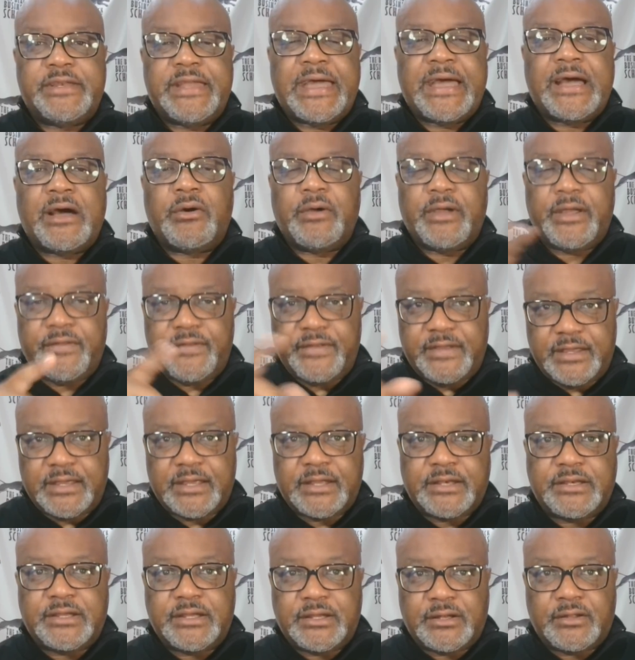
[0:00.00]
now and the
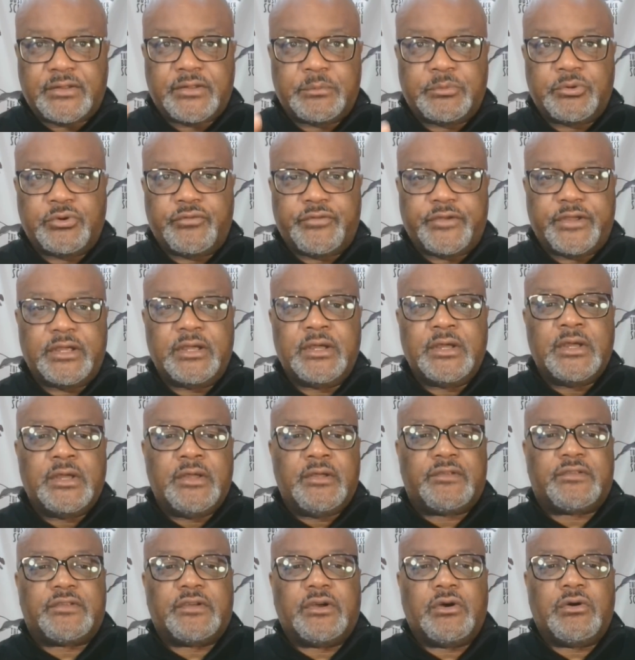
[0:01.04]
ending of the movie.
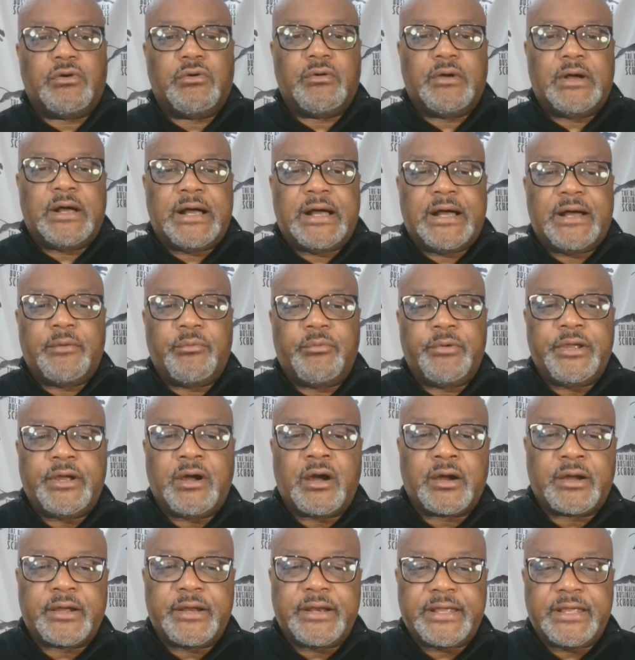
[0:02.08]
So uh, we
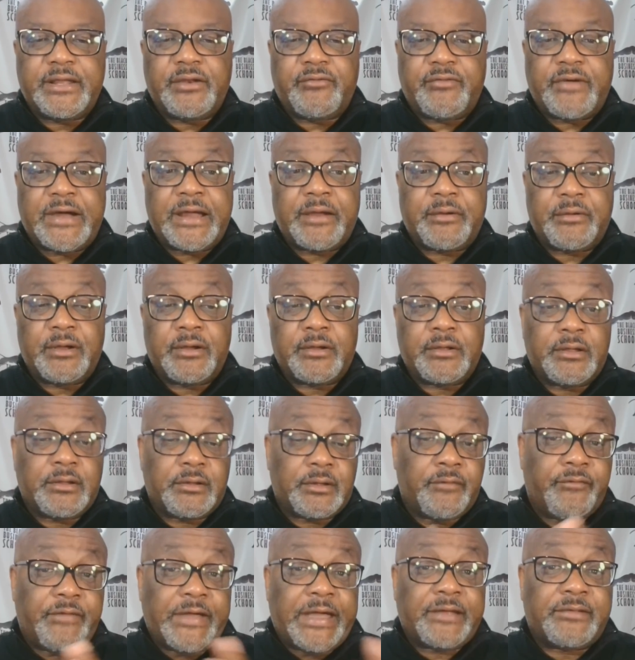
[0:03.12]
are going to get a, vi-
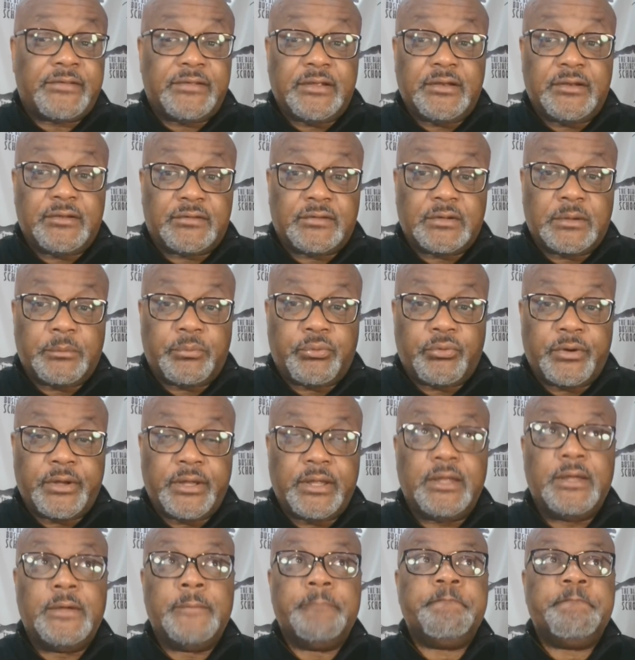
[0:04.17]
a, vaccine at some point.